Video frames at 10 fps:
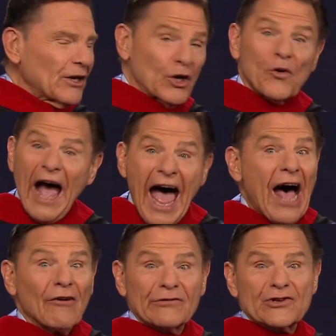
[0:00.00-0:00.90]
You
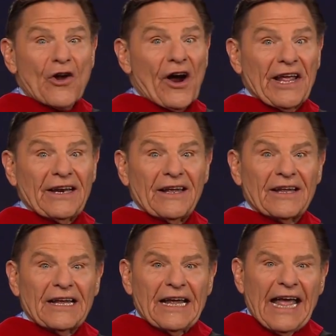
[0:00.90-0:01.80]
have started,
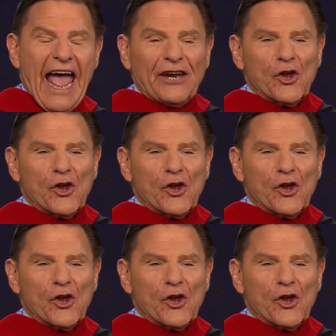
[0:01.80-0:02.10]
and